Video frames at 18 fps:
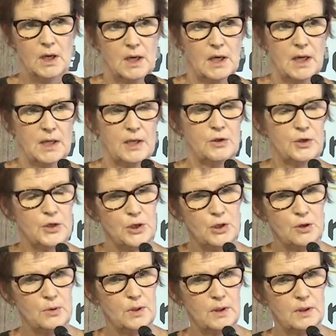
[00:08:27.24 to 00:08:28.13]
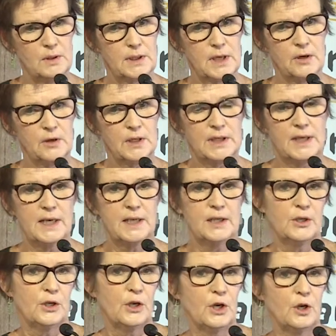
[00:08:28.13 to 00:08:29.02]
Uh, there are two currently out
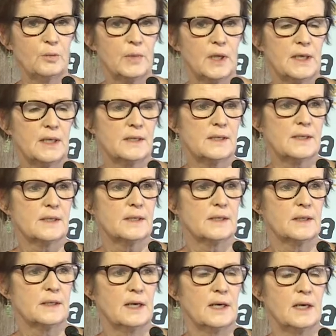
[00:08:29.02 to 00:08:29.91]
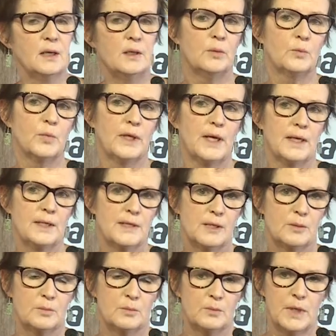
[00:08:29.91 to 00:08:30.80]
in Homelands now, and we had
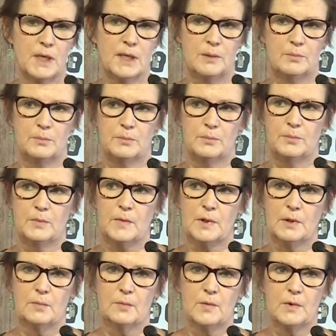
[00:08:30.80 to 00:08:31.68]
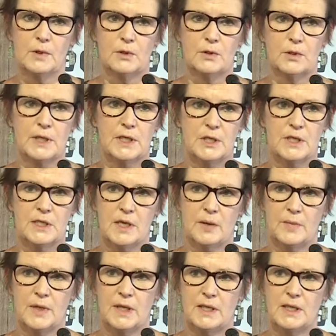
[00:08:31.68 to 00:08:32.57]
some um, teachers
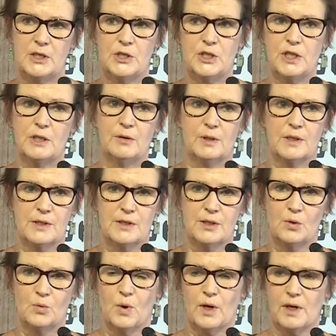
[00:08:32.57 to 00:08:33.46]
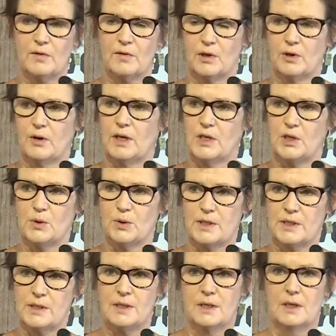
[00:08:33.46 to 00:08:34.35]
up there this year. And so one of the
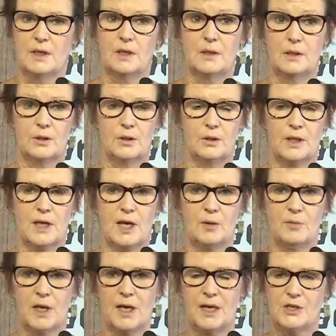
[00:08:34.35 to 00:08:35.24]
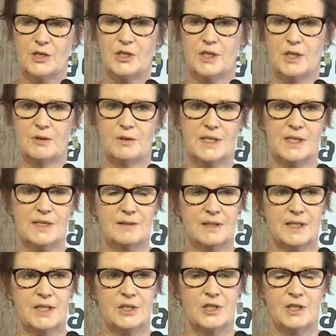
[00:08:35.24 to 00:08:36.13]
graduates who came last year and is
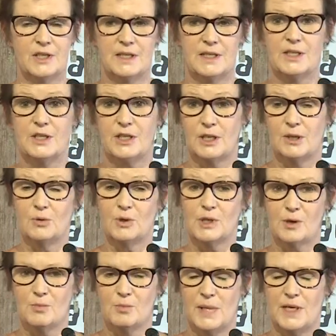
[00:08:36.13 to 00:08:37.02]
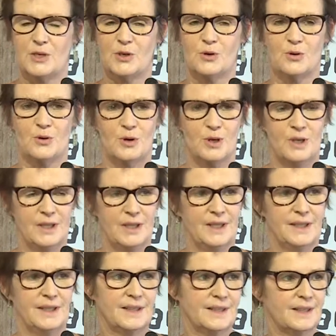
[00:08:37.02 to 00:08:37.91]
teaching this year was a mentor
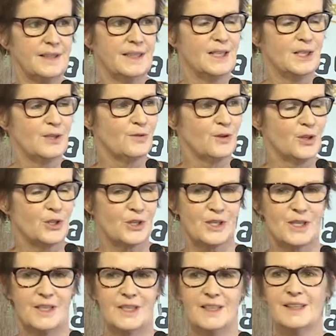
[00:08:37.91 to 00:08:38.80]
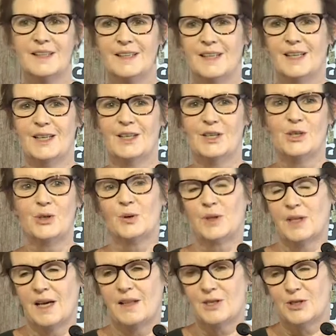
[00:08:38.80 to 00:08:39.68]
in his first year to
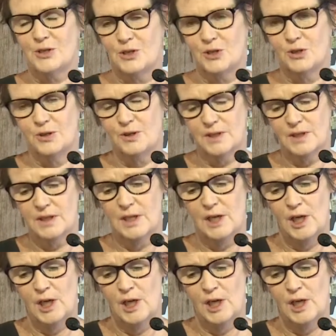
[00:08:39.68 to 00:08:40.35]
another student.